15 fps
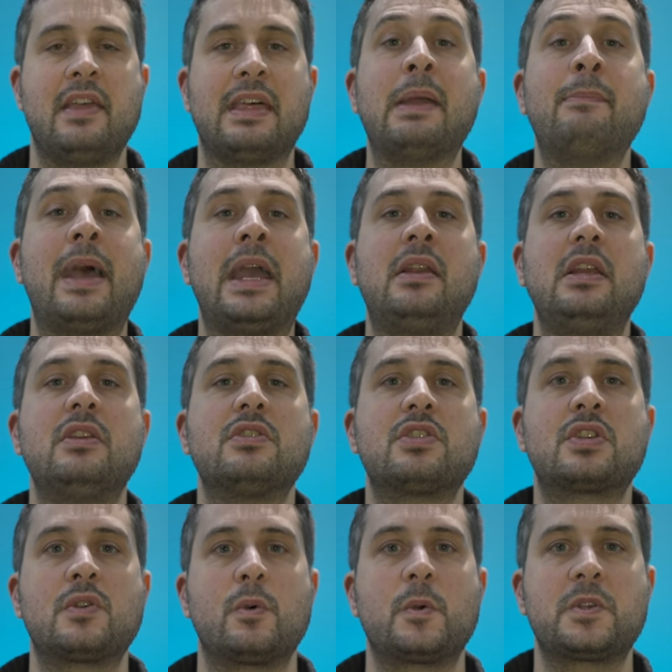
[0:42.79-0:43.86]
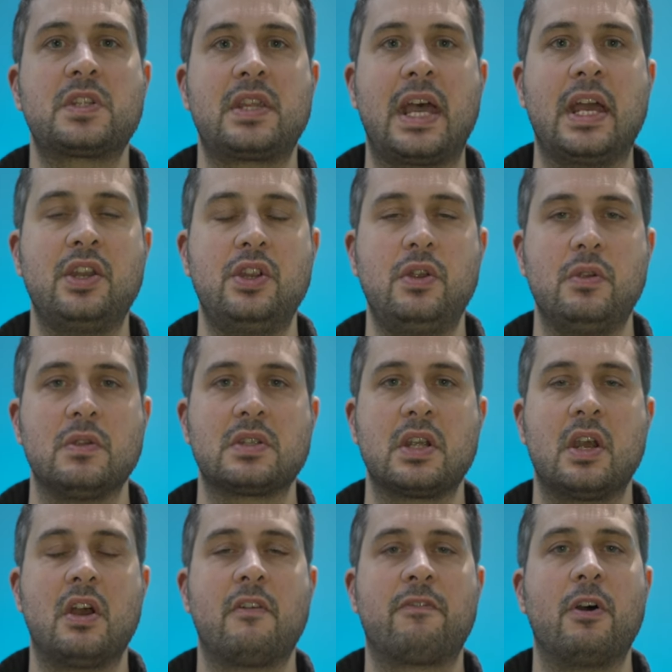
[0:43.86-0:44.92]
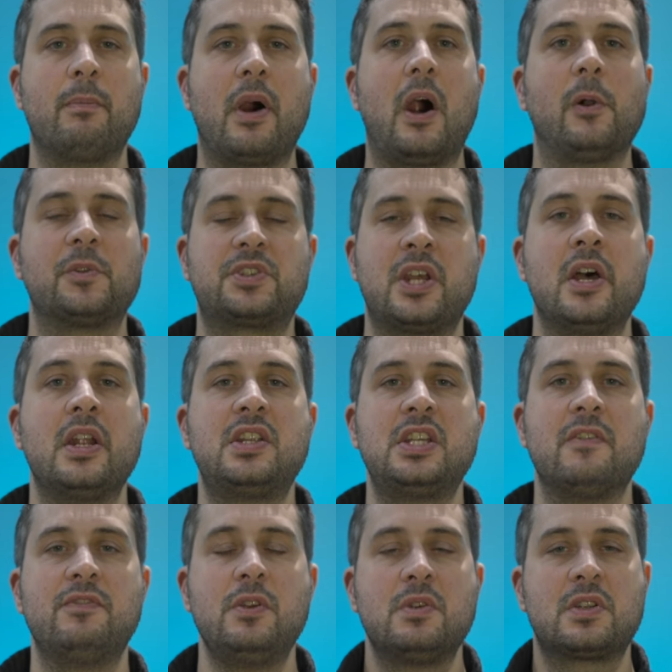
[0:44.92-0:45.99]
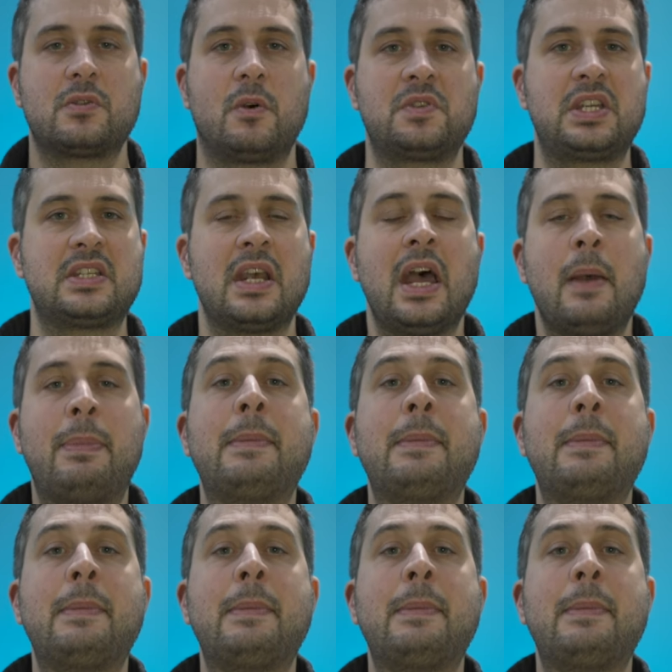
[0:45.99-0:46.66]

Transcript: They mainly source their news from alternative news sources,